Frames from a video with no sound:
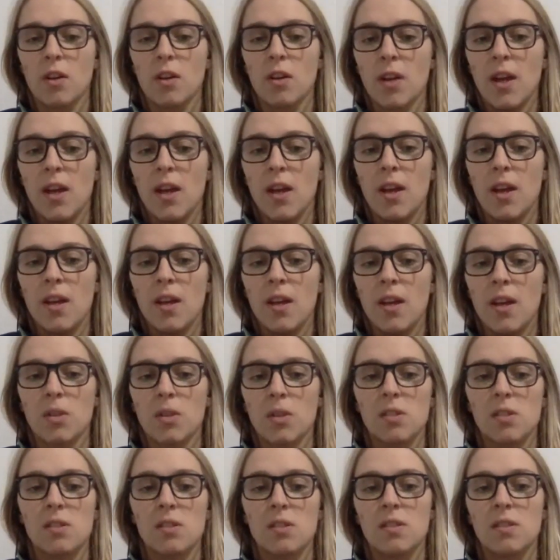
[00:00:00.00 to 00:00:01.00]
hey,
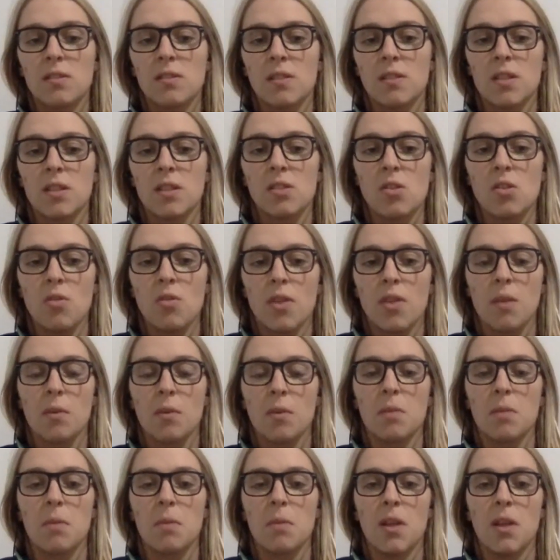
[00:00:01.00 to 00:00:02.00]
what's this new thing with
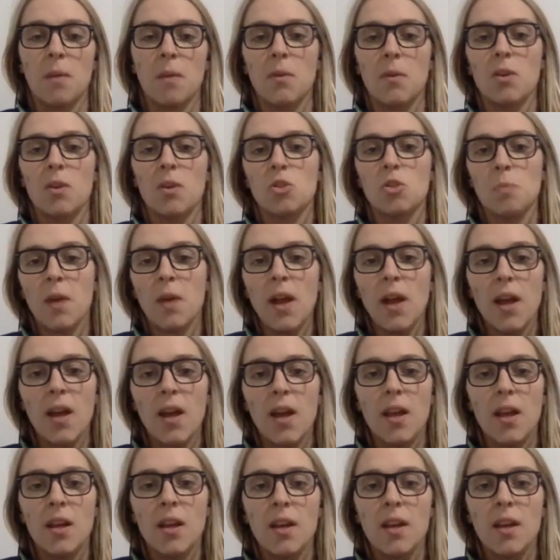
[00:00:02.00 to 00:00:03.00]
the
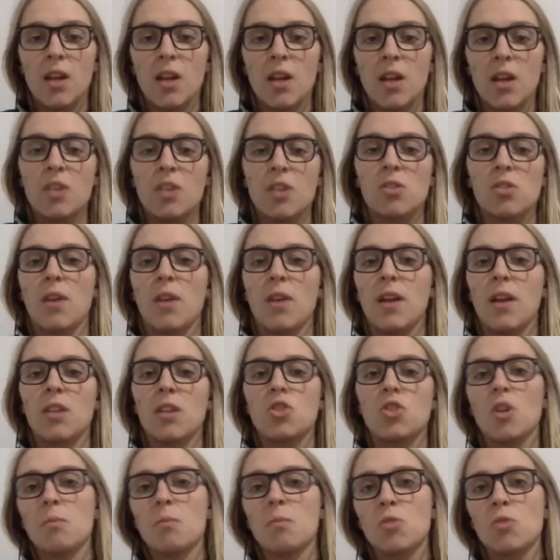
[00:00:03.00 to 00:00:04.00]
PWHPA? So kind of
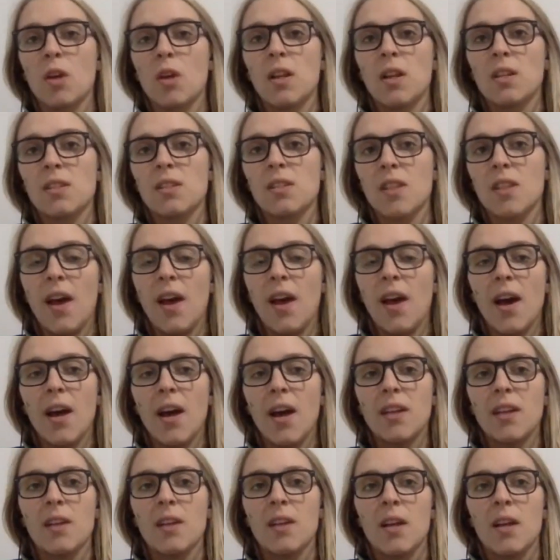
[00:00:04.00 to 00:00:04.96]
jumped right into that.